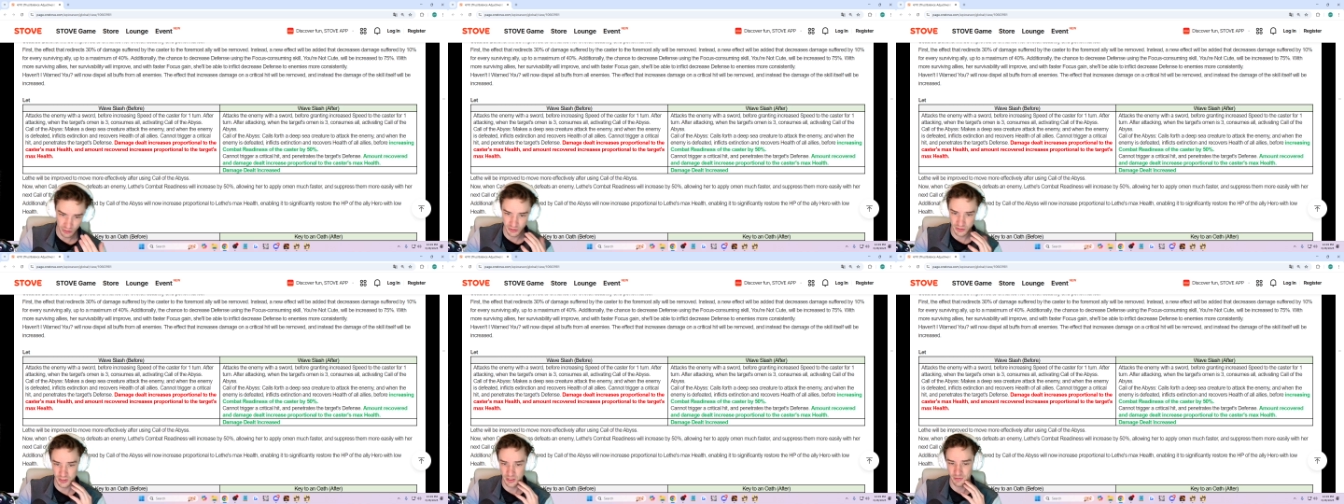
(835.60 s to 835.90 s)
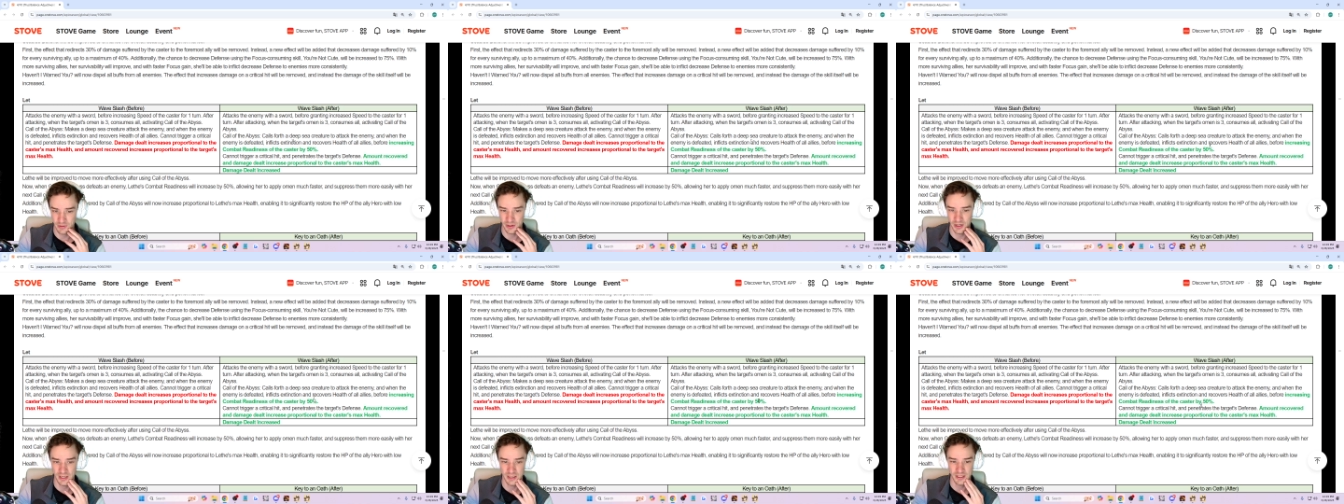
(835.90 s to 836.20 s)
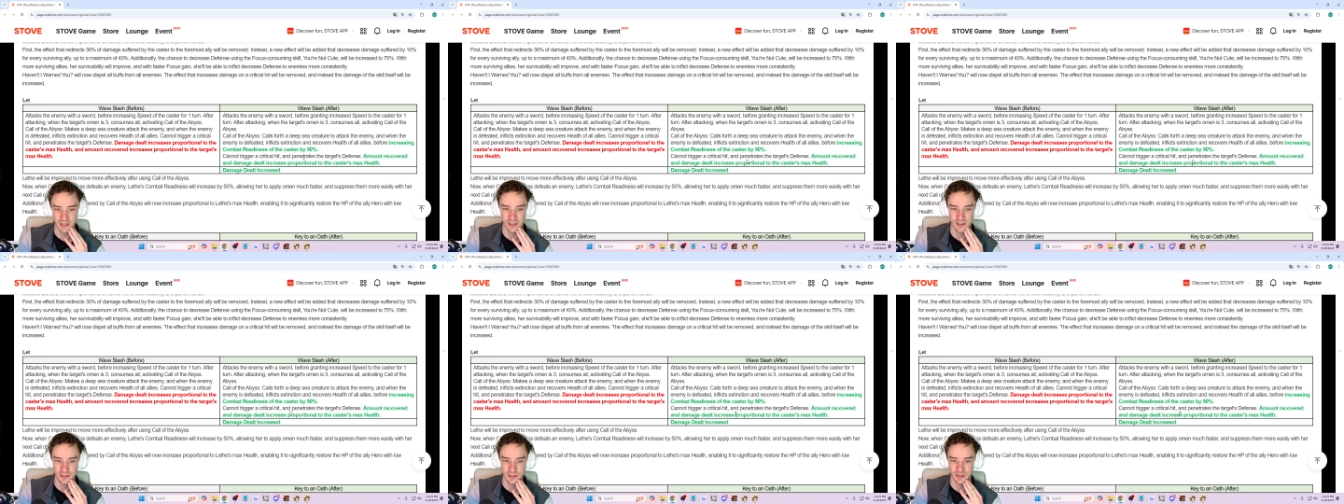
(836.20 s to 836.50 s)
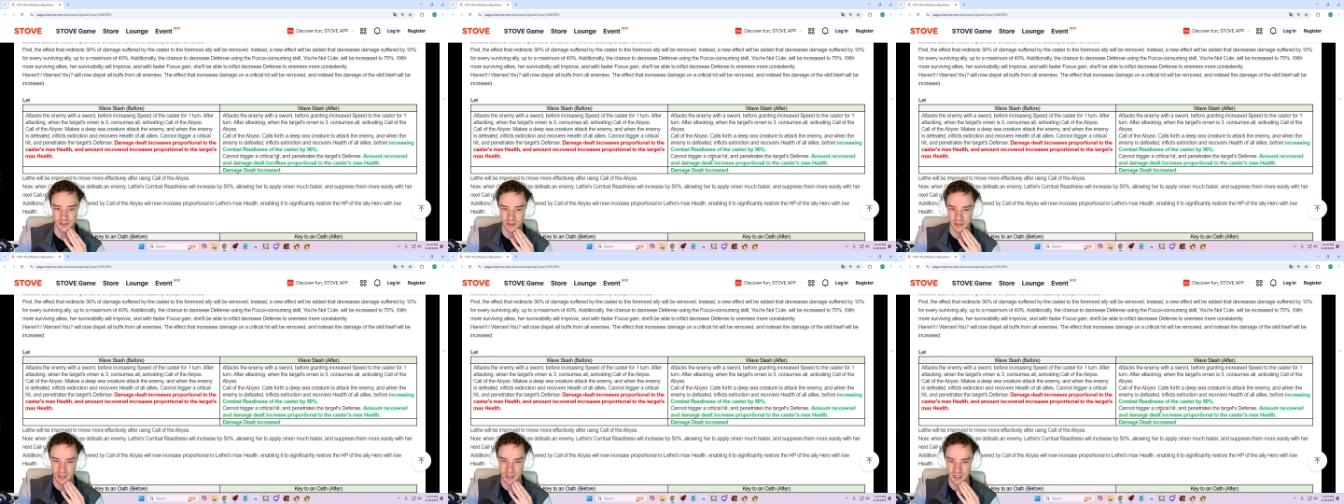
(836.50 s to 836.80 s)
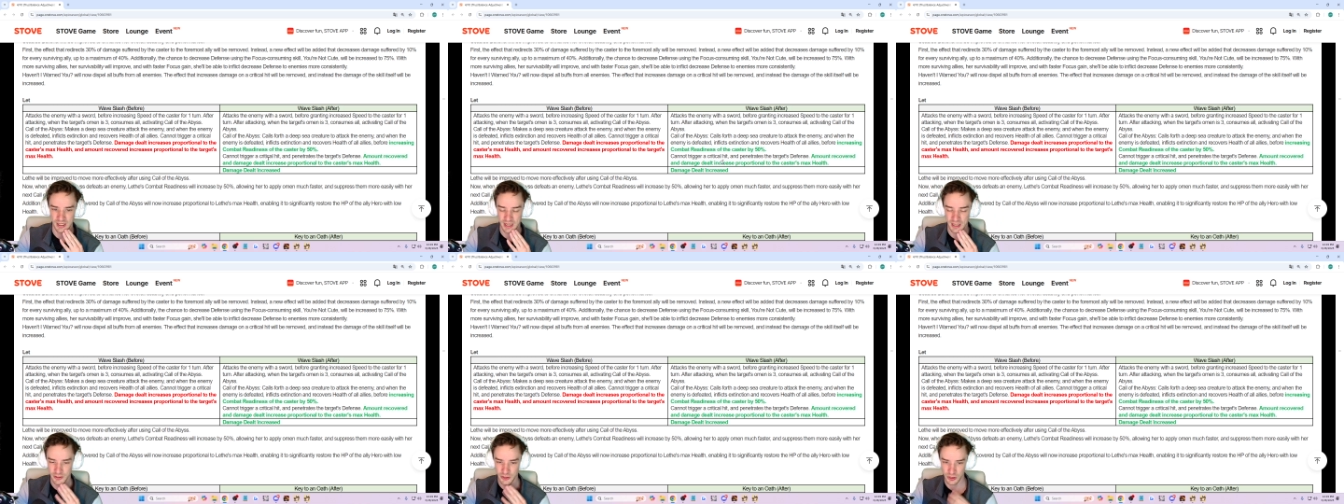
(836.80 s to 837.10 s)
cover readiness,
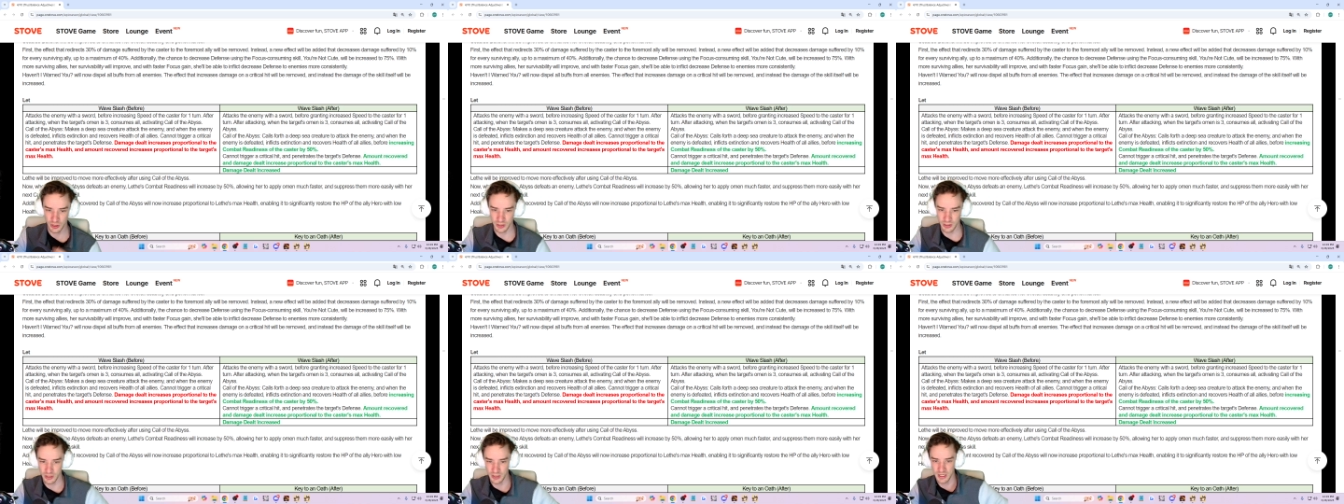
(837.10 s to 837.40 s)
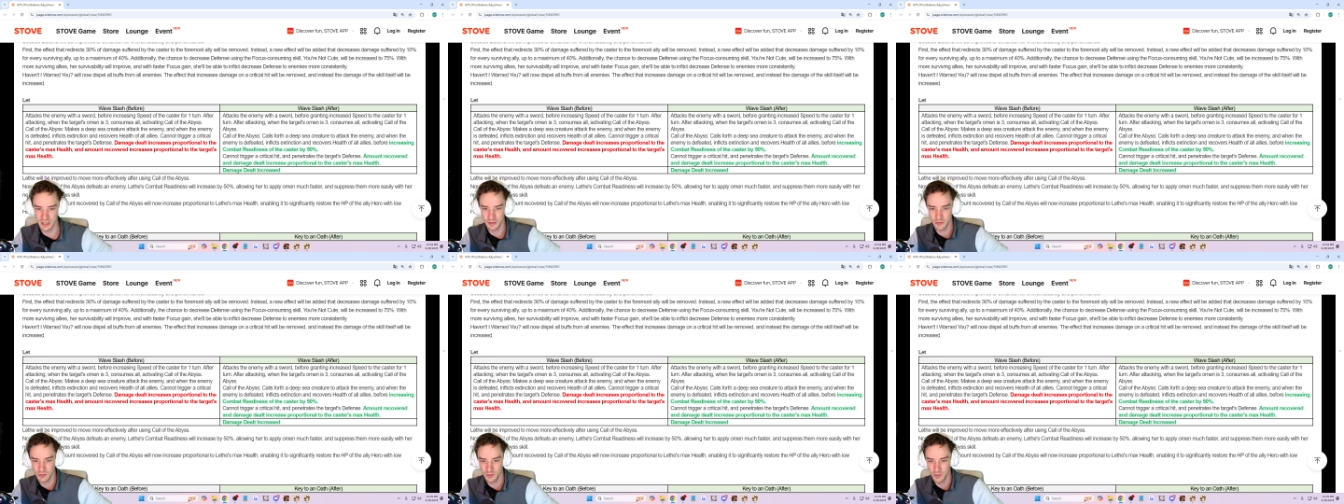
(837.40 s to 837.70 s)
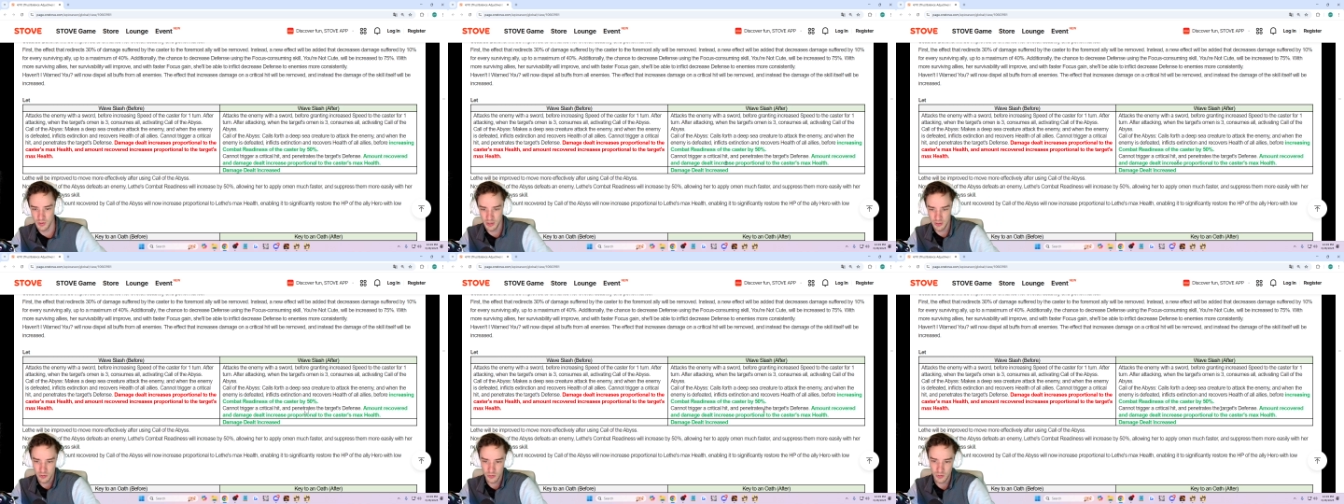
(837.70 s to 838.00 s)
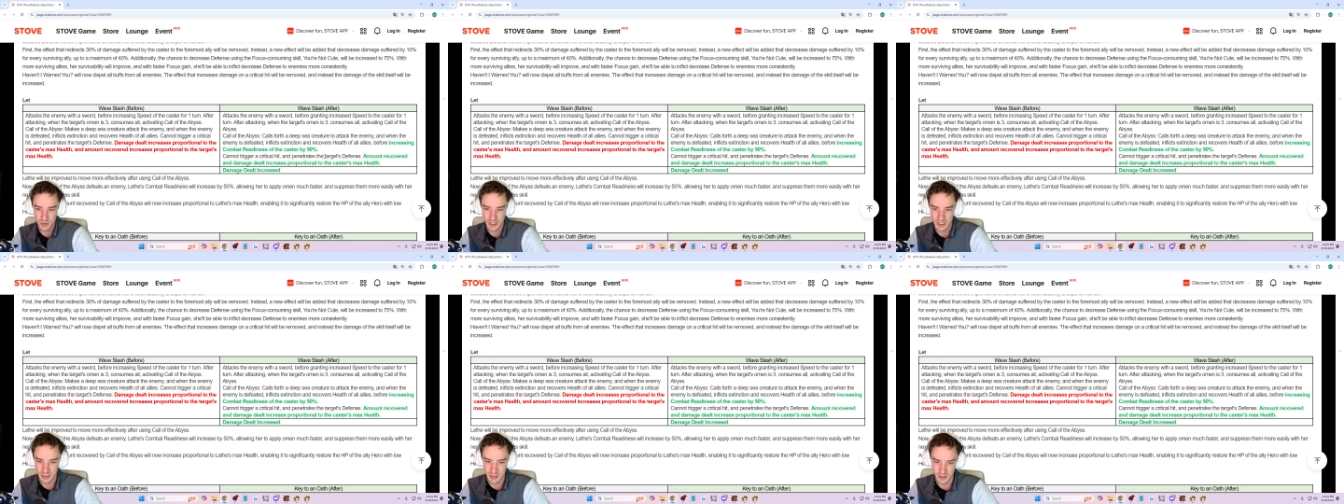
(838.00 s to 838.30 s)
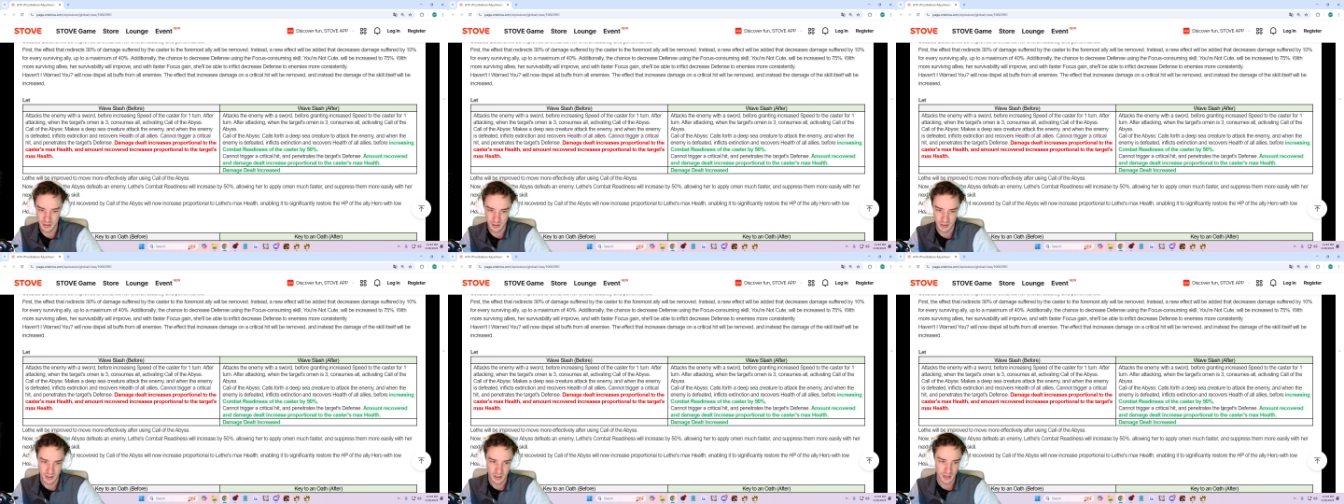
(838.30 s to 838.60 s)
cannot trigger a critical
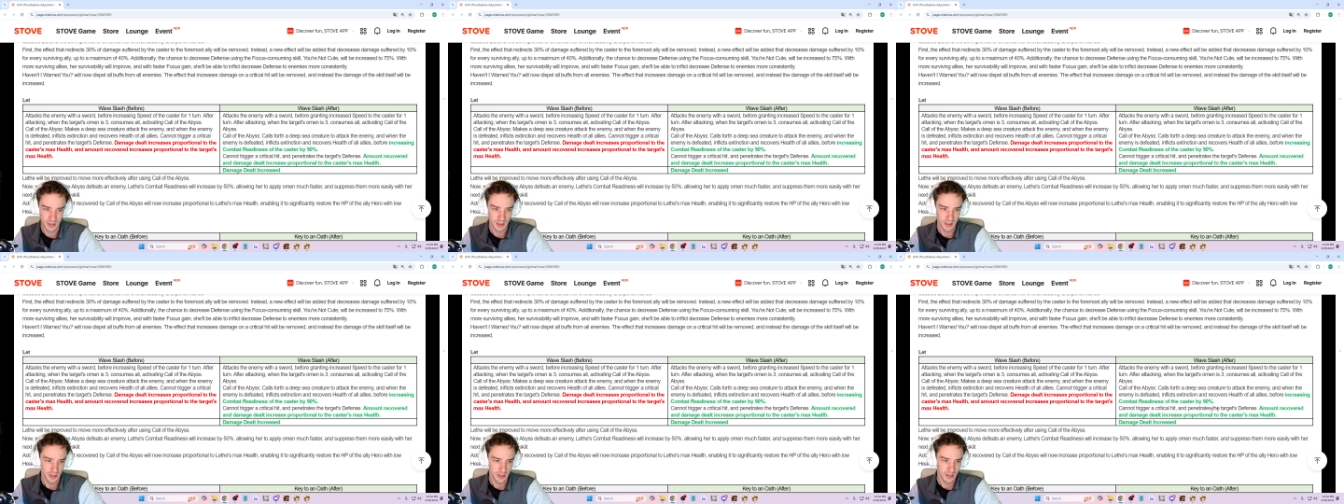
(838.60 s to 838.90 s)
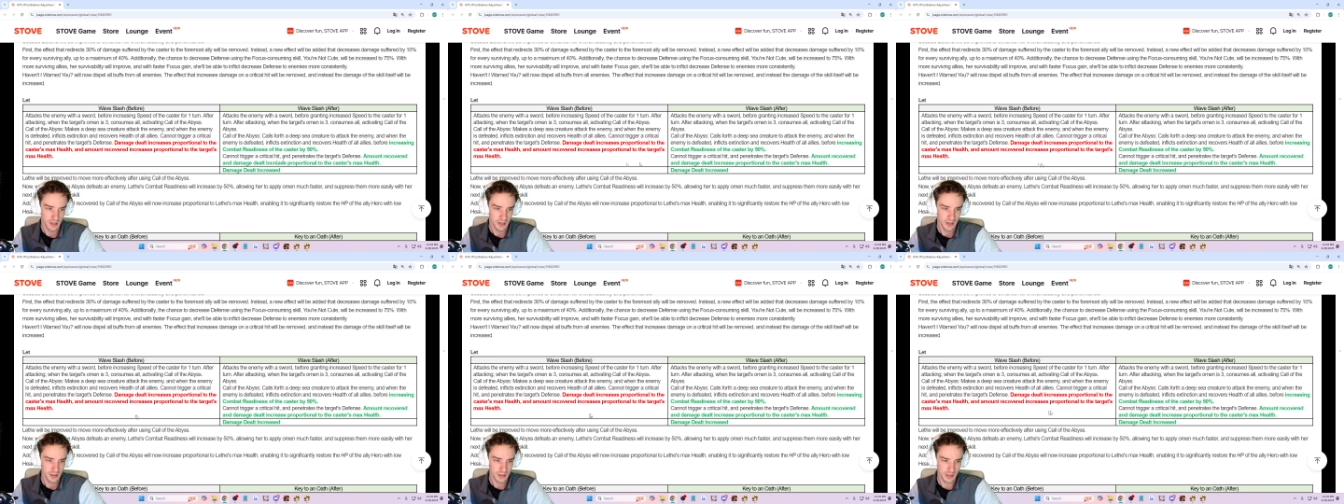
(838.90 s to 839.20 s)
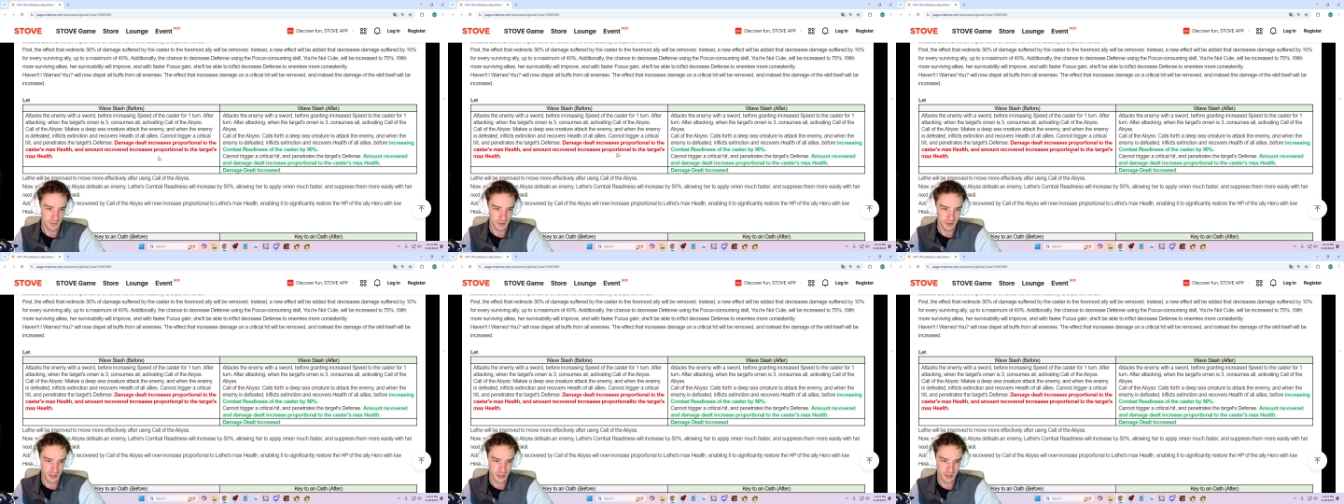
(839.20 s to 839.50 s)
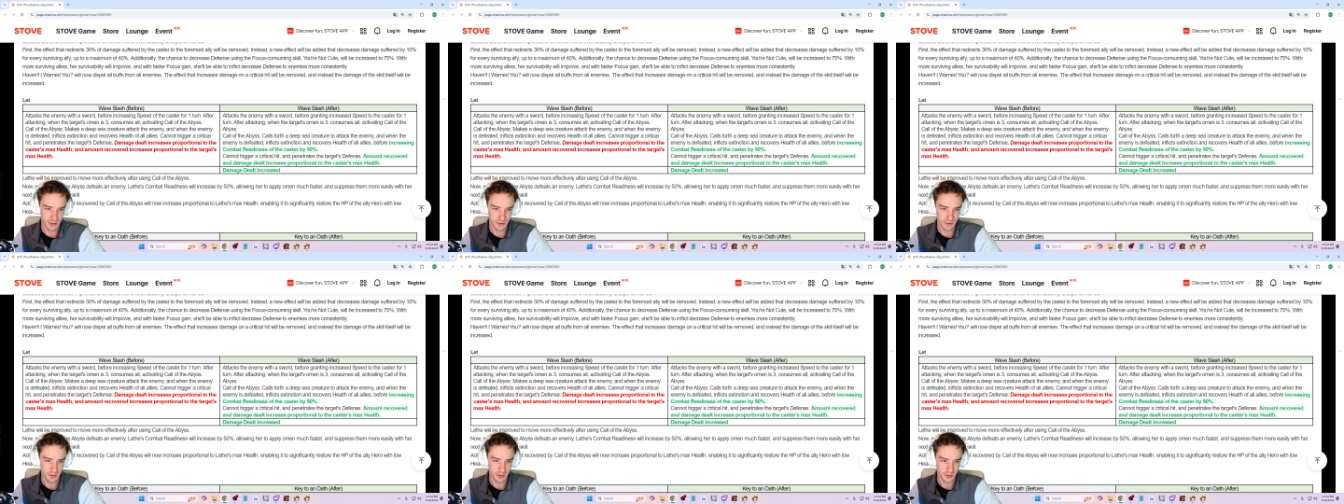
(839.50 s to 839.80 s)
hit. Damage dealt decreased